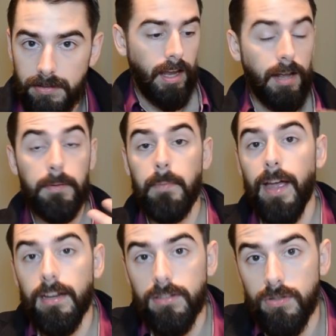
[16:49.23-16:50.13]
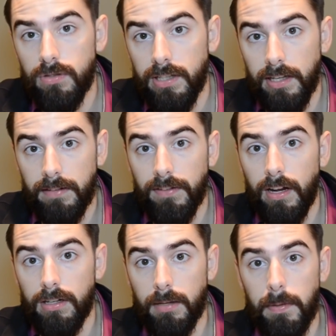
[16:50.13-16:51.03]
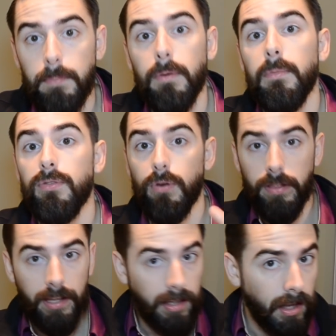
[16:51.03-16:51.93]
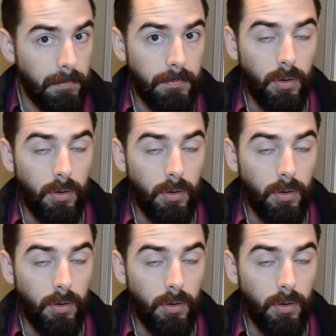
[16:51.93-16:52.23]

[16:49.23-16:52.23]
And coming back to the Ingvaeonic people before they came